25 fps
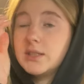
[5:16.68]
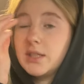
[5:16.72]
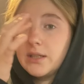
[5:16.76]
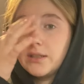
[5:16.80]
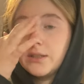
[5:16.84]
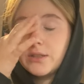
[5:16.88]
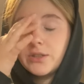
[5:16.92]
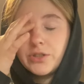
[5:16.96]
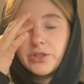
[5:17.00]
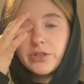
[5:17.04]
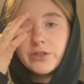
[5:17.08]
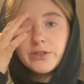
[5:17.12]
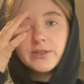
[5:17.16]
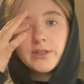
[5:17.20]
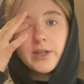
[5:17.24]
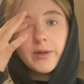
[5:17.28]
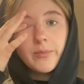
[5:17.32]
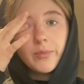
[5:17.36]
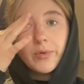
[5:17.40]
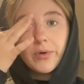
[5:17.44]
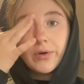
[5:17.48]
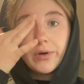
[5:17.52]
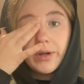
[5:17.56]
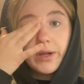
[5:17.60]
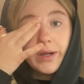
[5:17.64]
Tuesday
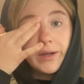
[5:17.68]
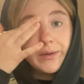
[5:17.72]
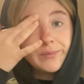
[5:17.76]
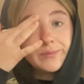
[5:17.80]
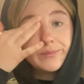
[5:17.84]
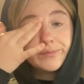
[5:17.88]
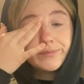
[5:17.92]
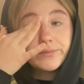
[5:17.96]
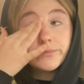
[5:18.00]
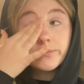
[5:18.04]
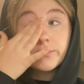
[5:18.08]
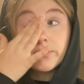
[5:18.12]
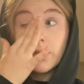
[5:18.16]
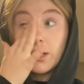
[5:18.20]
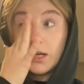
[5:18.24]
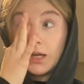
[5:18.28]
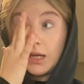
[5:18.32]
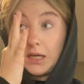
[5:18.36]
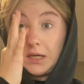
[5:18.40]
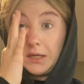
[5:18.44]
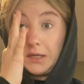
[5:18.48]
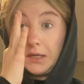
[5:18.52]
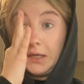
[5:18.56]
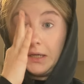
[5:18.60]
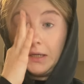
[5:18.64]
morning.
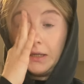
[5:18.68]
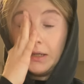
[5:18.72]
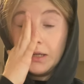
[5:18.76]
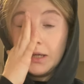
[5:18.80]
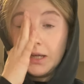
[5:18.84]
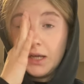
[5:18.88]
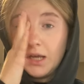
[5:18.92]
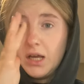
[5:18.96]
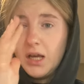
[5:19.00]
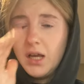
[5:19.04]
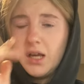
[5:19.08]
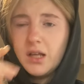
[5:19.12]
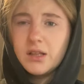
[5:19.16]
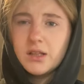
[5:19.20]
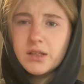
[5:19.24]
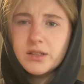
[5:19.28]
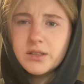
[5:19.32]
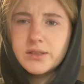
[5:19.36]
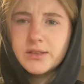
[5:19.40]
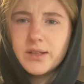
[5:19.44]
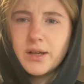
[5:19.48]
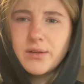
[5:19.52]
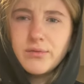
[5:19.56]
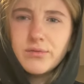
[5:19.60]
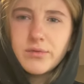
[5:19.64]
And the
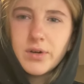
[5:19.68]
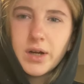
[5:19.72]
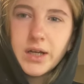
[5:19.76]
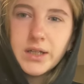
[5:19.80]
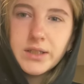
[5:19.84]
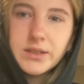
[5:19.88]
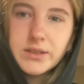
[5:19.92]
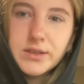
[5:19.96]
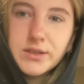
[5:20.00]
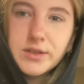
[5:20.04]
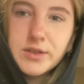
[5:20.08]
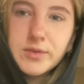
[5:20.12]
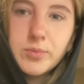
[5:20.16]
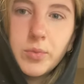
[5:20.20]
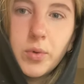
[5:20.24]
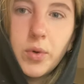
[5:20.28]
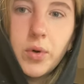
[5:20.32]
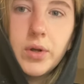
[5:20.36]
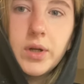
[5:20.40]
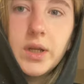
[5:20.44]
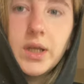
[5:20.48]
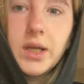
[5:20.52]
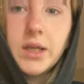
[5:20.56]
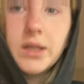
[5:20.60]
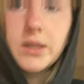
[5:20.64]
sunrise this
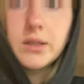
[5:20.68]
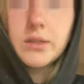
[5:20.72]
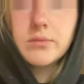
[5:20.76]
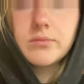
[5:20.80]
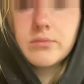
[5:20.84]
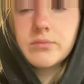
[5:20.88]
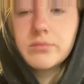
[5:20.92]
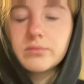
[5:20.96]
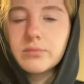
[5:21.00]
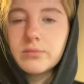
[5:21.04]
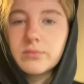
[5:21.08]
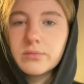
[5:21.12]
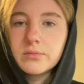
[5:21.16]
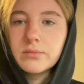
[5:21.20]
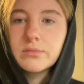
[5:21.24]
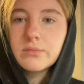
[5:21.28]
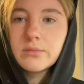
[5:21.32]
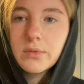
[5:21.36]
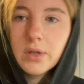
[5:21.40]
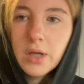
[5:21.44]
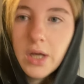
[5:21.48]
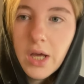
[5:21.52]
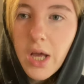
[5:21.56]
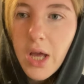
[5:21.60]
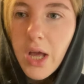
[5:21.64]
morning.
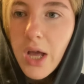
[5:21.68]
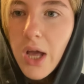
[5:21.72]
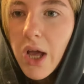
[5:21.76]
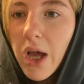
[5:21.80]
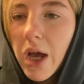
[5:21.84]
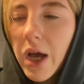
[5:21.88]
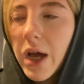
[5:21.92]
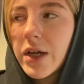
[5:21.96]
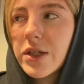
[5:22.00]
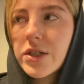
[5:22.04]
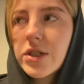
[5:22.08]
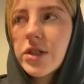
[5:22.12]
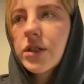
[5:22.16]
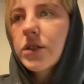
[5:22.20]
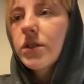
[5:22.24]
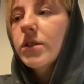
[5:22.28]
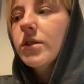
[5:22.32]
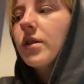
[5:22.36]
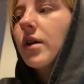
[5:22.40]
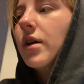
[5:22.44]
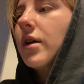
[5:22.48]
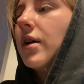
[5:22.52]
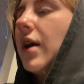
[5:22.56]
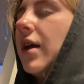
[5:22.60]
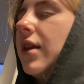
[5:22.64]
I
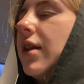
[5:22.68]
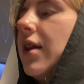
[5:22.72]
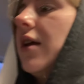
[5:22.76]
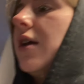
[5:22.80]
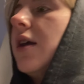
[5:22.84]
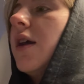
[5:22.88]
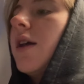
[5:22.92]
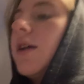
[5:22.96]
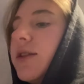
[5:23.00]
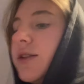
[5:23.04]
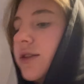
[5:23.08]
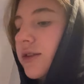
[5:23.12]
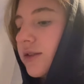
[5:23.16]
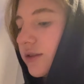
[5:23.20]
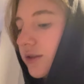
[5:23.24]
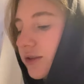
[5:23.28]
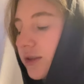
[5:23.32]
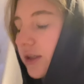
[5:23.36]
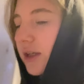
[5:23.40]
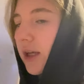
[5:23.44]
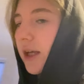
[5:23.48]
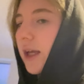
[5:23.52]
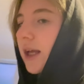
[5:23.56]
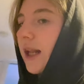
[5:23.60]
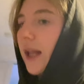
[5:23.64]
think I
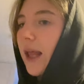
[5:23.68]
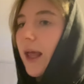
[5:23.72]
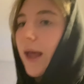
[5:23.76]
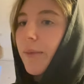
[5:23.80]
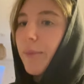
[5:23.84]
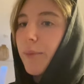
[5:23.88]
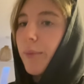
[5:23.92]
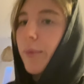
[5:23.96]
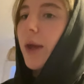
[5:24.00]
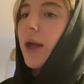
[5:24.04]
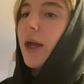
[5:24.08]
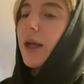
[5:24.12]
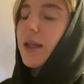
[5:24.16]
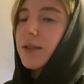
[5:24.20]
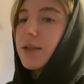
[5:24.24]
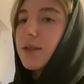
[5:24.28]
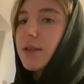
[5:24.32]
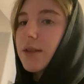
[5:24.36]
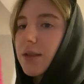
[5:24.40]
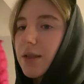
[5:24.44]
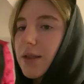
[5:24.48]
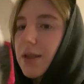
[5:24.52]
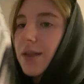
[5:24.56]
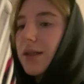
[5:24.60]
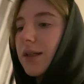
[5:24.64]
took a clip, but it's
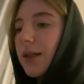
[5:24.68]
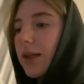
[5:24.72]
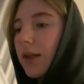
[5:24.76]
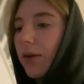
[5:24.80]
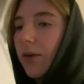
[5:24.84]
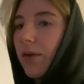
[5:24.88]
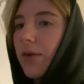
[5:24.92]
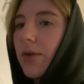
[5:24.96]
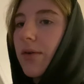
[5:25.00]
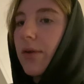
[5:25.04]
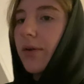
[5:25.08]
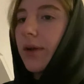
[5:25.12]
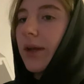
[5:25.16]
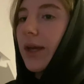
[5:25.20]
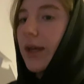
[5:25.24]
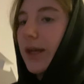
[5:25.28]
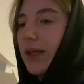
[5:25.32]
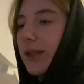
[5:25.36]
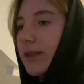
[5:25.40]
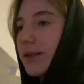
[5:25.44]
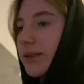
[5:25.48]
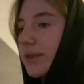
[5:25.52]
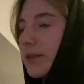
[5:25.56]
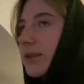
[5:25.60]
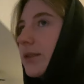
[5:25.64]

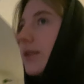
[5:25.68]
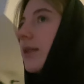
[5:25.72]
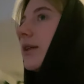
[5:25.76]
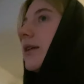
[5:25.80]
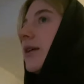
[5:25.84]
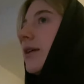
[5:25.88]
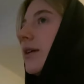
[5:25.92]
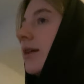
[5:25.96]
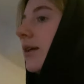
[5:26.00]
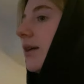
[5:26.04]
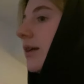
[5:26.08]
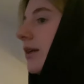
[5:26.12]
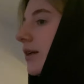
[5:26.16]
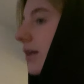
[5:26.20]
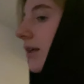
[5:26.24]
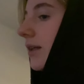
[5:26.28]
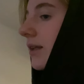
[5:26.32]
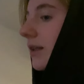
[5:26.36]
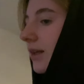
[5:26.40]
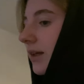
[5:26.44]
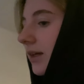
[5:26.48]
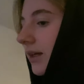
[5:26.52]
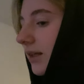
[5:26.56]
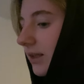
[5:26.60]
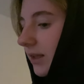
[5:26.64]
glorious.
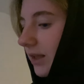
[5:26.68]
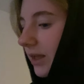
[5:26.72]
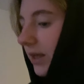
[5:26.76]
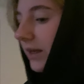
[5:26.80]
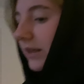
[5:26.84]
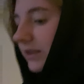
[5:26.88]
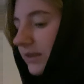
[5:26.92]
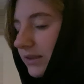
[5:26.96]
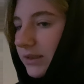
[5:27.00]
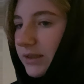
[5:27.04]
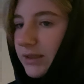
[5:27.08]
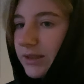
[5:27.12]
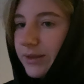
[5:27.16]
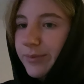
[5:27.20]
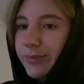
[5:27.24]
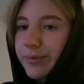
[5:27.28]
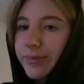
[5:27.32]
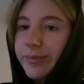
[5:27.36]
Look at this.